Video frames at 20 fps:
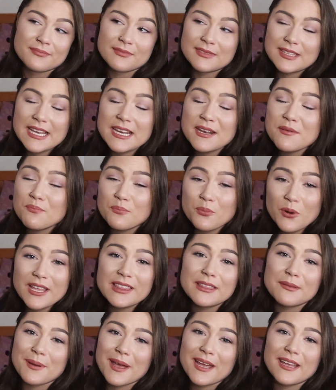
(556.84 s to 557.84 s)
they didn't
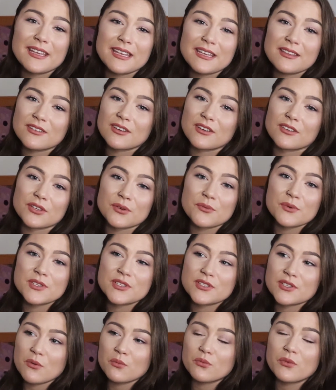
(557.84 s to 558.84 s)
break the bank either. There was
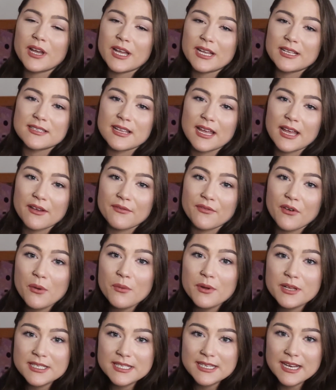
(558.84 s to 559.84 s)
some weights, like if I
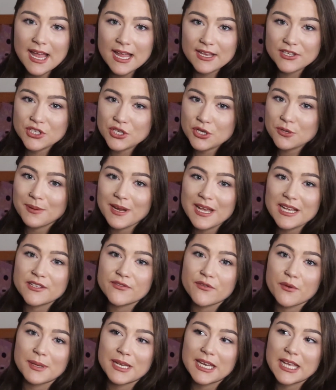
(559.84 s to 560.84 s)
wanted to get two plates
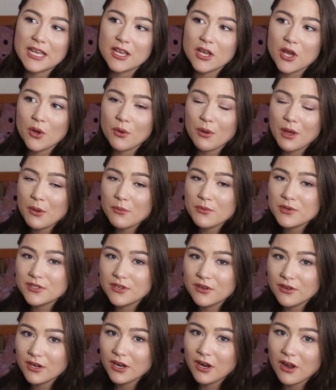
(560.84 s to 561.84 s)
from Alico, it was
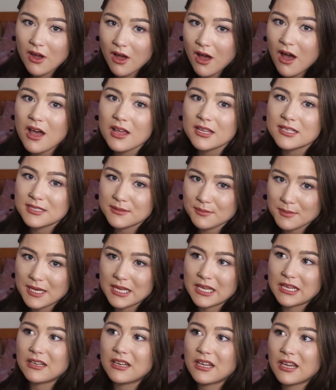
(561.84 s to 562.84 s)
gonna cost
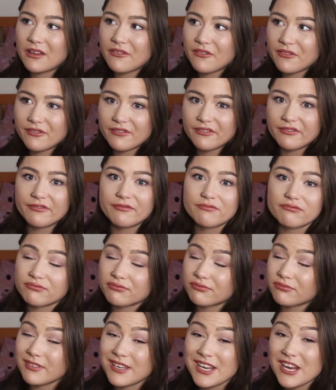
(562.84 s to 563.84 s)
me like
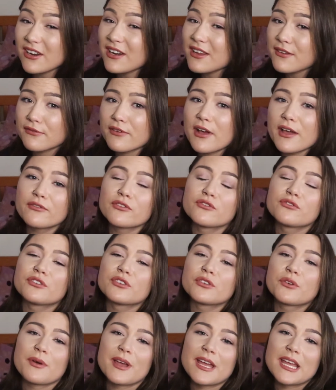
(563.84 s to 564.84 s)
nearly
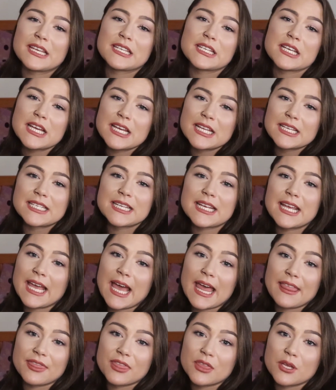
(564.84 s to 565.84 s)
500 quid to
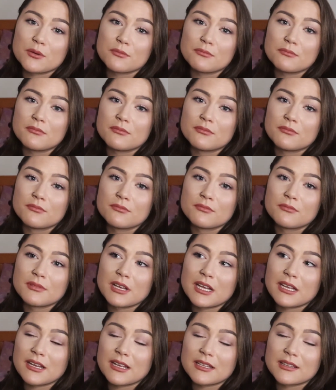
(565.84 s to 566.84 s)
get them
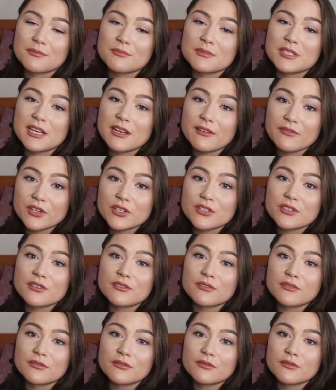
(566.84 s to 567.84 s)
and get them delivered
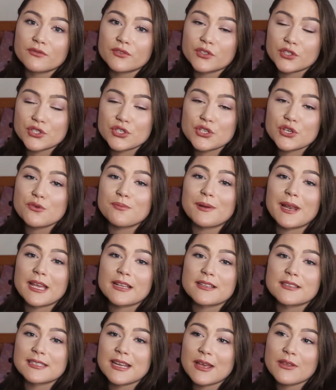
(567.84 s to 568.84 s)
for two
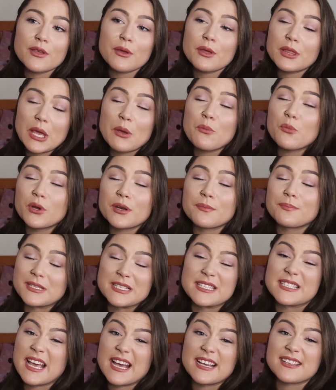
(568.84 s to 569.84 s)
plates. Now they would have been
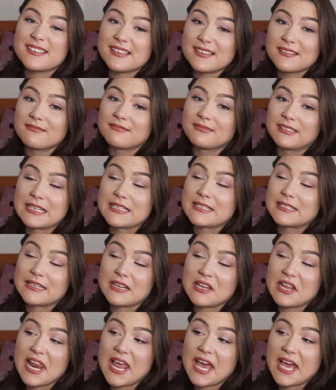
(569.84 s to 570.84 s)
sexy. It's not.